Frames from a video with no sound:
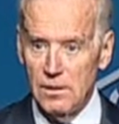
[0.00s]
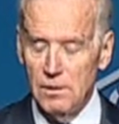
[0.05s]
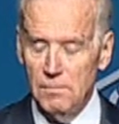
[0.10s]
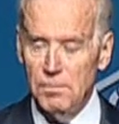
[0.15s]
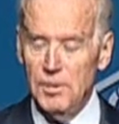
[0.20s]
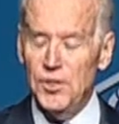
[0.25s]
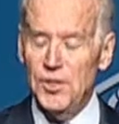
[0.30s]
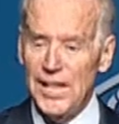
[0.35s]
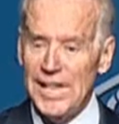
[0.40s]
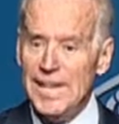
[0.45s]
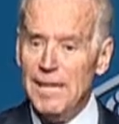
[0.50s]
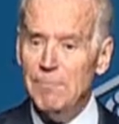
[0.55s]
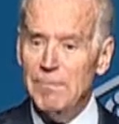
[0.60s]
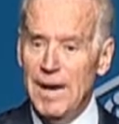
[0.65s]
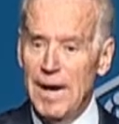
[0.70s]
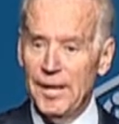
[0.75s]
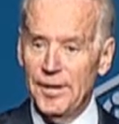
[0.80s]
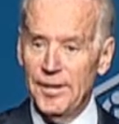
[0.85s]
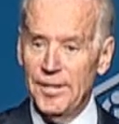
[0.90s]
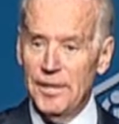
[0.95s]
But think
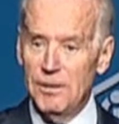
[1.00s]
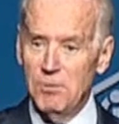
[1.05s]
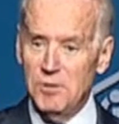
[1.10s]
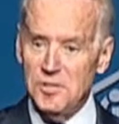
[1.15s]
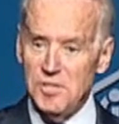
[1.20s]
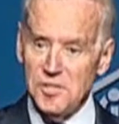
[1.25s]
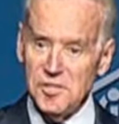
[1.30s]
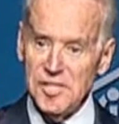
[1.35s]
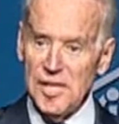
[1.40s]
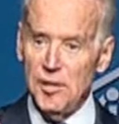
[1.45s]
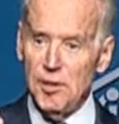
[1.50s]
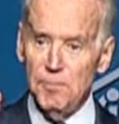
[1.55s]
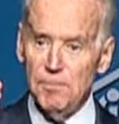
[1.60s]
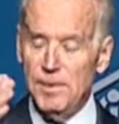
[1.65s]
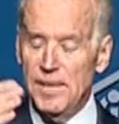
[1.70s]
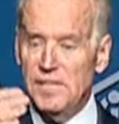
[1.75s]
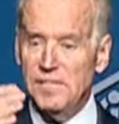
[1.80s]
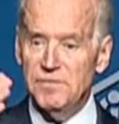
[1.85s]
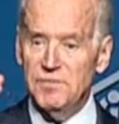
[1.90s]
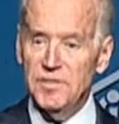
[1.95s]
about it. It was a
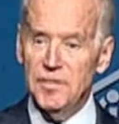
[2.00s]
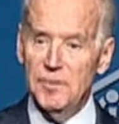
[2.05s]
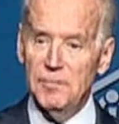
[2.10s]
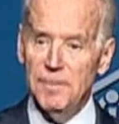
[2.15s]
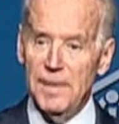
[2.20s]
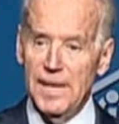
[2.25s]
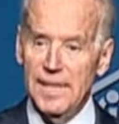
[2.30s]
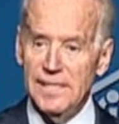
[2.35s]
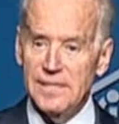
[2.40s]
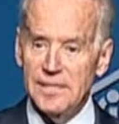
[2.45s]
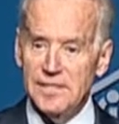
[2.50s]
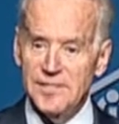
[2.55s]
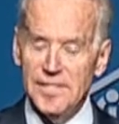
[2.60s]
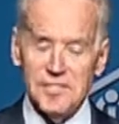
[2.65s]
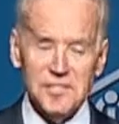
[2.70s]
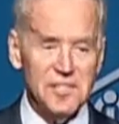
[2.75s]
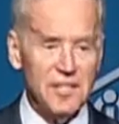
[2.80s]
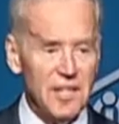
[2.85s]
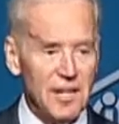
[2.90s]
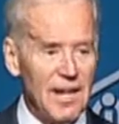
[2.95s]
centerpiece of the debate
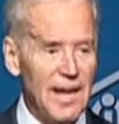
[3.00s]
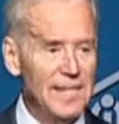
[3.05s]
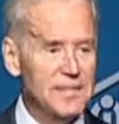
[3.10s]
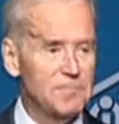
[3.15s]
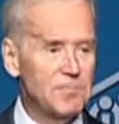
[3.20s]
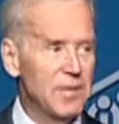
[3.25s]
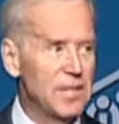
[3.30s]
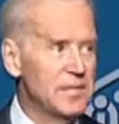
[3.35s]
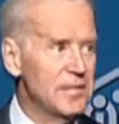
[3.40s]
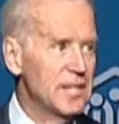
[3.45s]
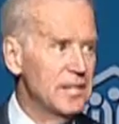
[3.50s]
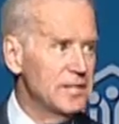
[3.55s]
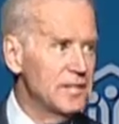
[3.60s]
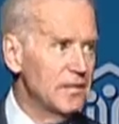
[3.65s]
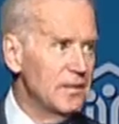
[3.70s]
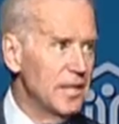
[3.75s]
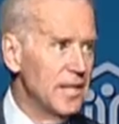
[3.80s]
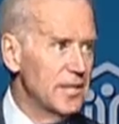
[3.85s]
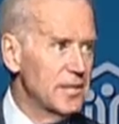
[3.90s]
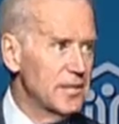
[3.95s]
just in the last presidential
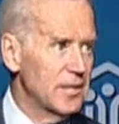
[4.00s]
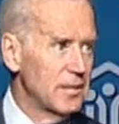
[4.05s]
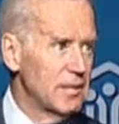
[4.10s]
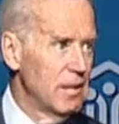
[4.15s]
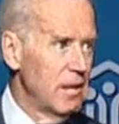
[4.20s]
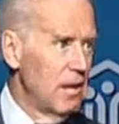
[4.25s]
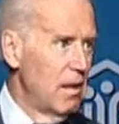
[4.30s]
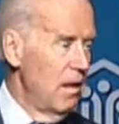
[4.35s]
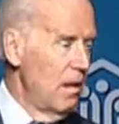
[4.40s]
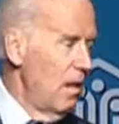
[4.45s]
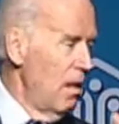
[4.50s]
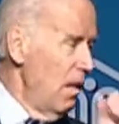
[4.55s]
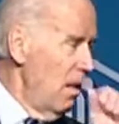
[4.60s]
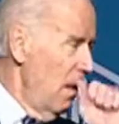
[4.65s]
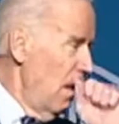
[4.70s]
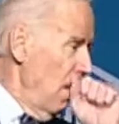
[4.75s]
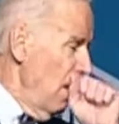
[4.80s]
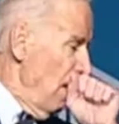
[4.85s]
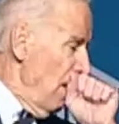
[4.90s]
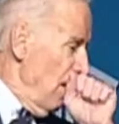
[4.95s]
election.
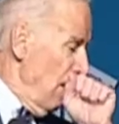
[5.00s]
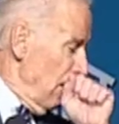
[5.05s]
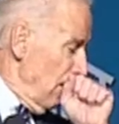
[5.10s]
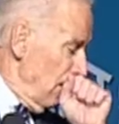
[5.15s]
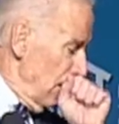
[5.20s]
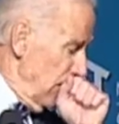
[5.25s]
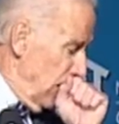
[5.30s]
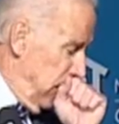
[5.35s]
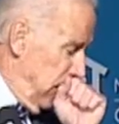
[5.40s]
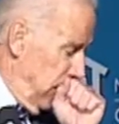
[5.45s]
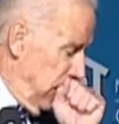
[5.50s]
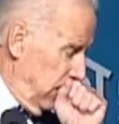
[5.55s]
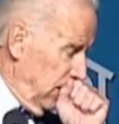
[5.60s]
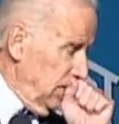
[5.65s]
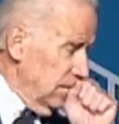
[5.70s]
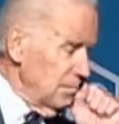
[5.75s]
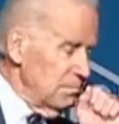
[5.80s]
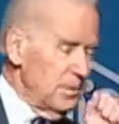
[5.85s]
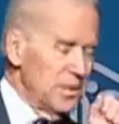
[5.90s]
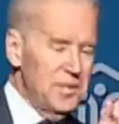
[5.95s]

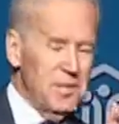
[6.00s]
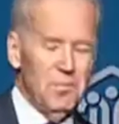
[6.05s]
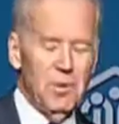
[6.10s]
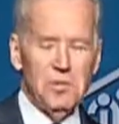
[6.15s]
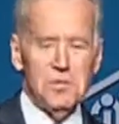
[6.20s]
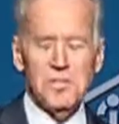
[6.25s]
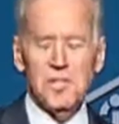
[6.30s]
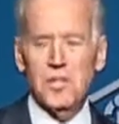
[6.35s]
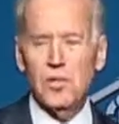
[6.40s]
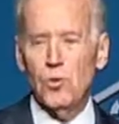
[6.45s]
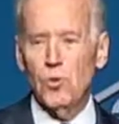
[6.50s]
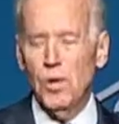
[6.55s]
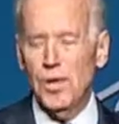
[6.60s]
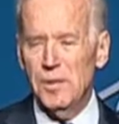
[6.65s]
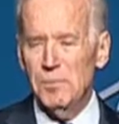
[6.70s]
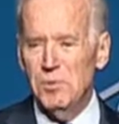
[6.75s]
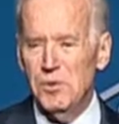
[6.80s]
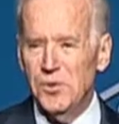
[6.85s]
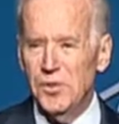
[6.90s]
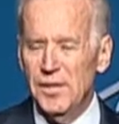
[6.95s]
But the most
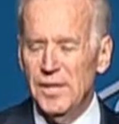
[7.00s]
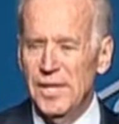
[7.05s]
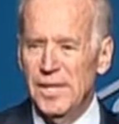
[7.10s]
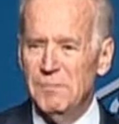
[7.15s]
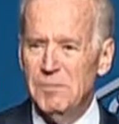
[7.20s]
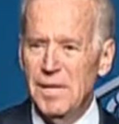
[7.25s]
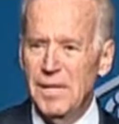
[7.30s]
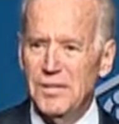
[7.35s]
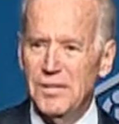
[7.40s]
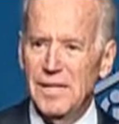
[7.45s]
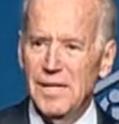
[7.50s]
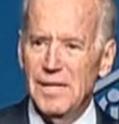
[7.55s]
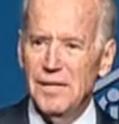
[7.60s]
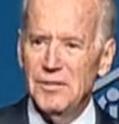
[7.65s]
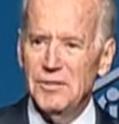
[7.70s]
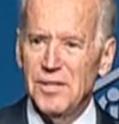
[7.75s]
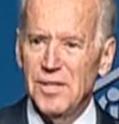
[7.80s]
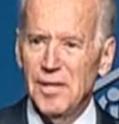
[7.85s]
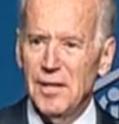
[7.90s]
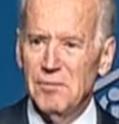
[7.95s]
incredible thing about the
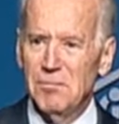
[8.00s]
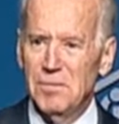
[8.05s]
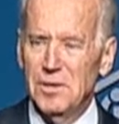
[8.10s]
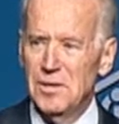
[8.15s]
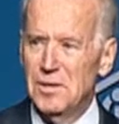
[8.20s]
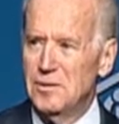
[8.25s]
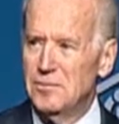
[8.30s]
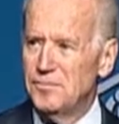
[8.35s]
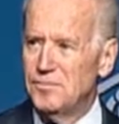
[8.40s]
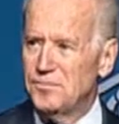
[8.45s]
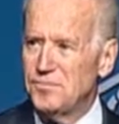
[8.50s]
health care bill